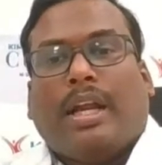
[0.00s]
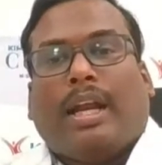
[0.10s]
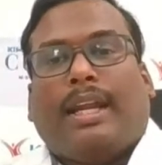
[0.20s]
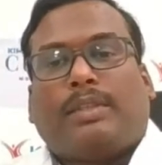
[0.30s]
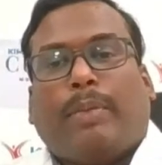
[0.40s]

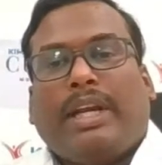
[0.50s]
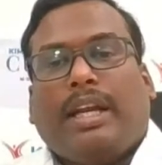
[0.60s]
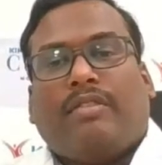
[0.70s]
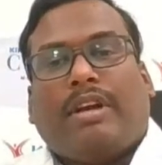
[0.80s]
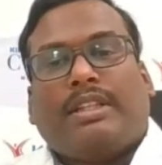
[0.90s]
Despite
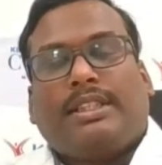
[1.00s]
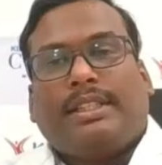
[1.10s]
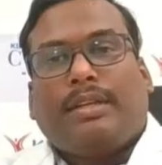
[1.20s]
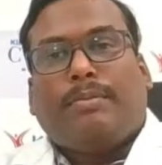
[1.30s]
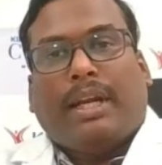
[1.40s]
advances
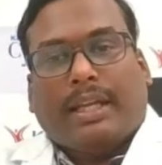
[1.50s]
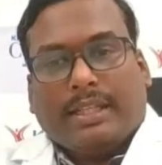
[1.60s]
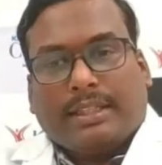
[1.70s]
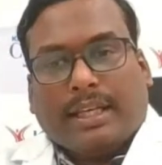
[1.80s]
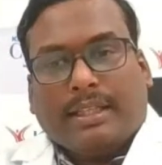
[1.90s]
in medical
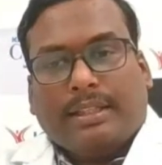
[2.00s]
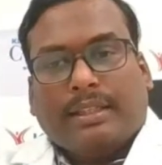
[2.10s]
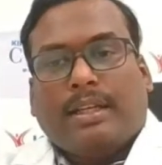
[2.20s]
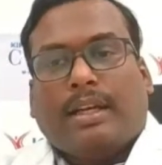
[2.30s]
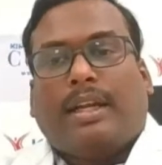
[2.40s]
science,
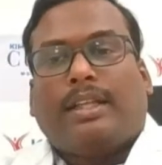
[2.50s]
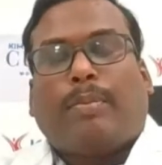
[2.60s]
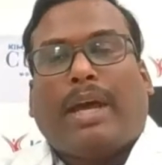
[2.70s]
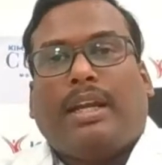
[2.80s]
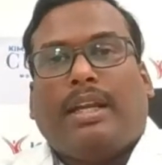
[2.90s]

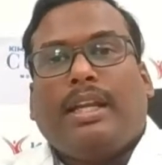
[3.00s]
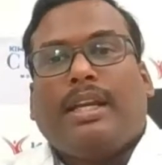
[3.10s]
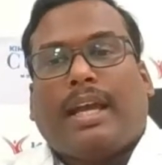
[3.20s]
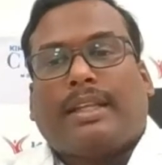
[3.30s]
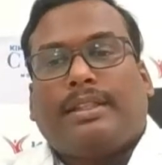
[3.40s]
disparity in
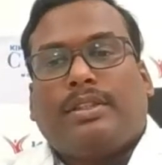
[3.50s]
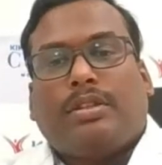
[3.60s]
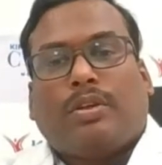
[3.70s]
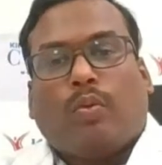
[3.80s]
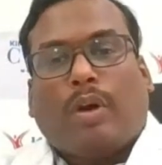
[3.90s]
access to
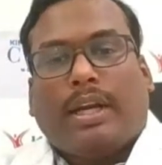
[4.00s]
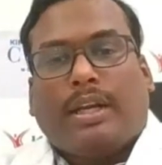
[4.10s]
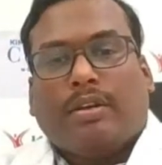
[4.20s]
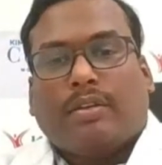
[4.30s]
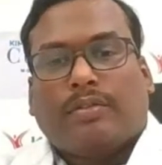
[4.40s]
the
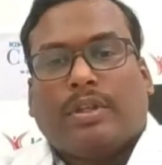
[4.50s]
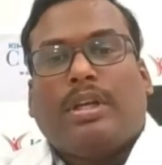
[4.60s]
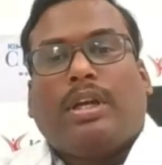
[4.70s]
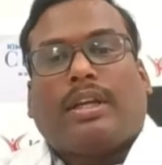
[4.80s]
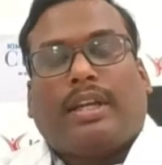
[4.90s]
quality of
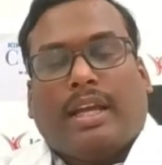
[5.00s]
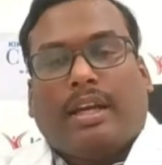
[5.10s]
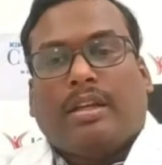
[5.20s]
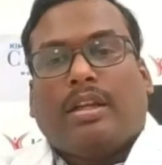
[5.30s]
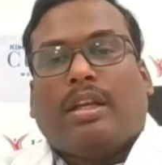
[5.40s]

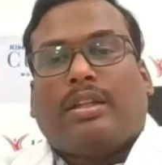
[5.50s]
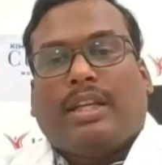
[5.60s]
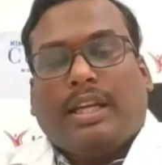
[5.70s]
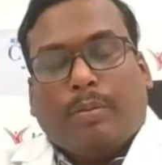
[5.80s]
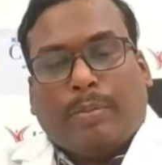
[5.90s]
care
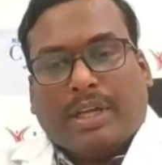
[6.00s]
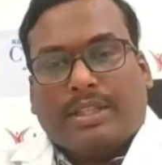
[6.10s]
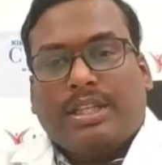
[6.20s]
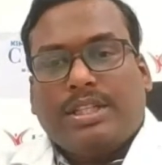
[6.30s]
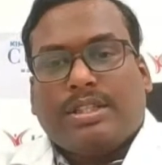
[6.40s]
it
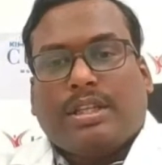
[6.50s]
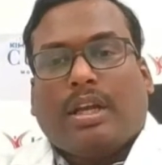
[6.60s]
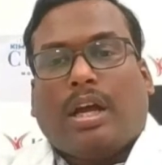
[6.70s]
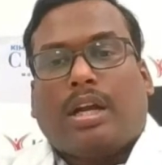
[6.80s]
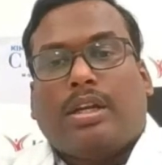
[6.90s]
persists,
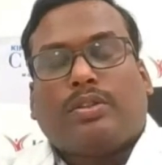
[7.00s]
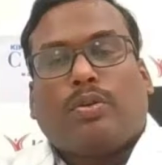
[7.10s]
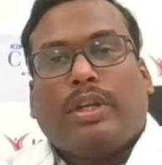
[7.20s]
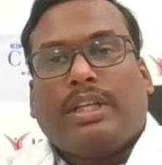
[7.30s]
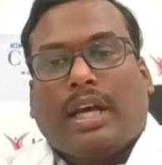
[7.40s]

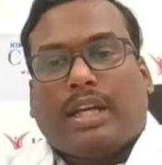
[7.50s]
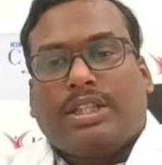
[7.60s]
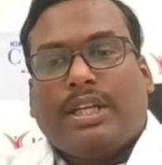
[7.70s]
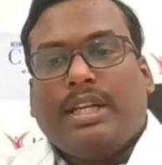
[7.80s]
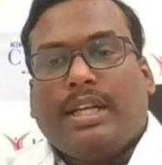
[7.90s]
underscoring the
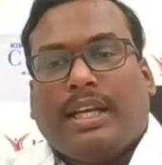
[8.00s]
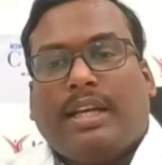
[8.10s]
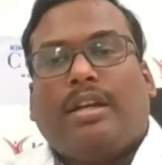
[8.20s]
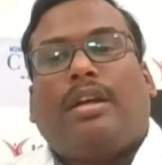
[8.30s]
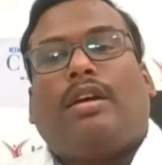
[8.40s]
urgent
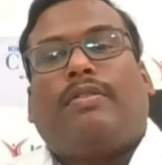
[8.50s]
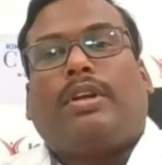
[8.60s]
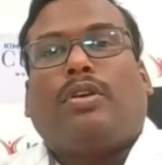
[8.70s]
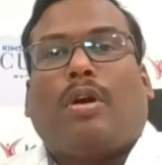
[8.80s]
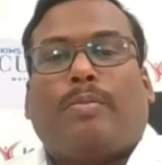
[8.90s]
need for
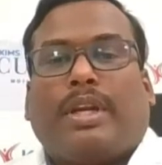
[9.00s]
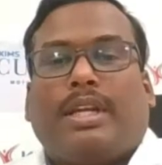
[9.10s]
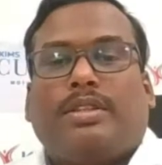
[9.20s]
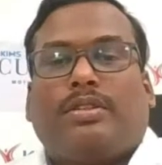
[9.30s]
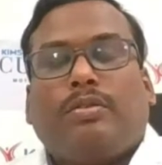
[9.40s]

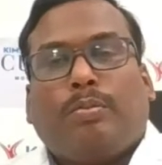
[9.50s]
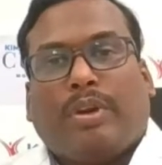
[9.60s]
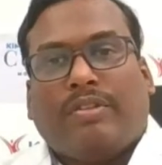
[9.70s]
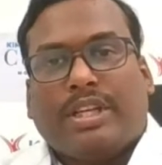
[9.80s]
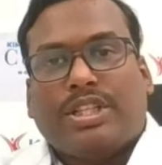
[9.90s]
comprehensive
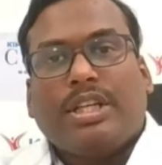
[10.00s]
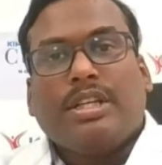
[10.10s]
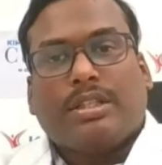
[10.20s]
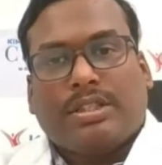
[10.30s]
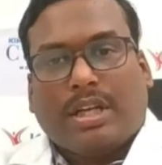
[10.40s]
prevention
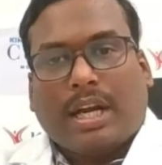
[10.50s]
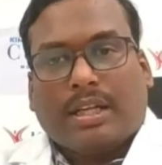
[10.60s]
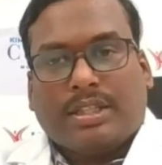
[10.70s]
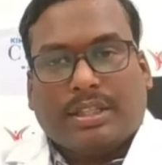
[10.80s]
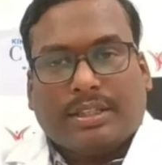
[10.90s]

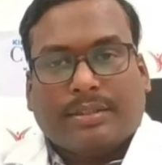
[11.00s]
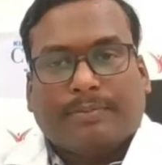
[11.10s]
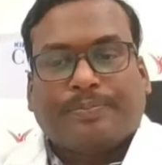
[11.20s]
strategies.